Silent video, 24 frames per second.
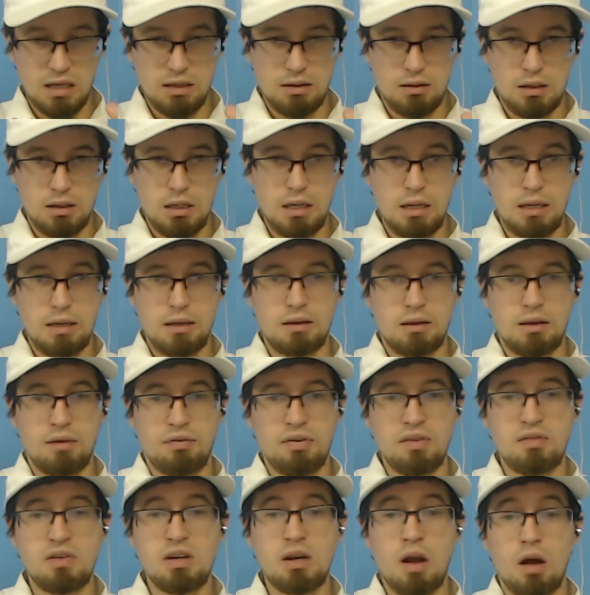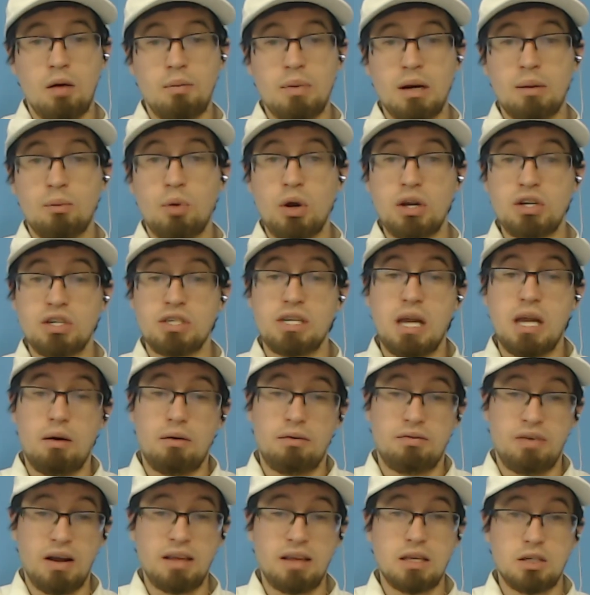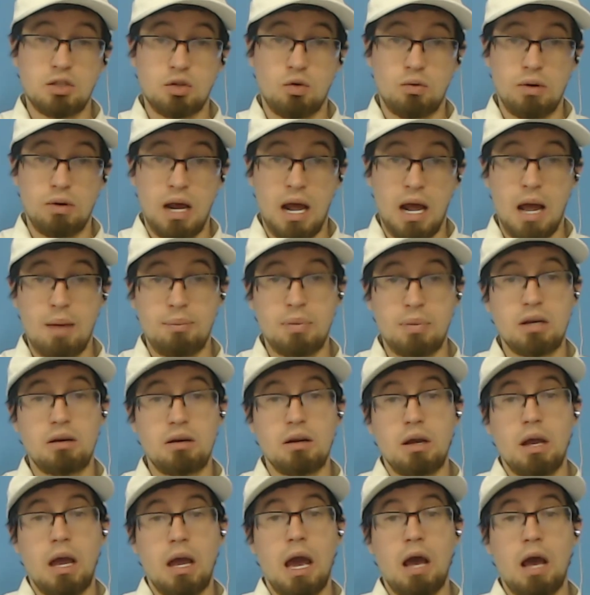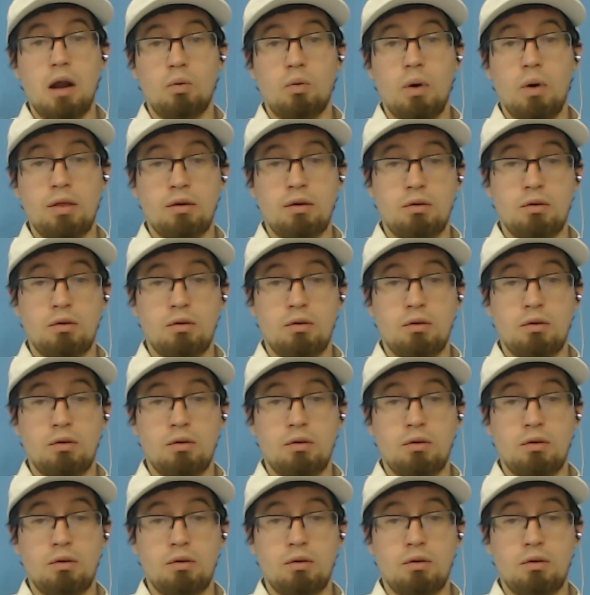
the $15 minimum wage is now a fight that's going to happen, and what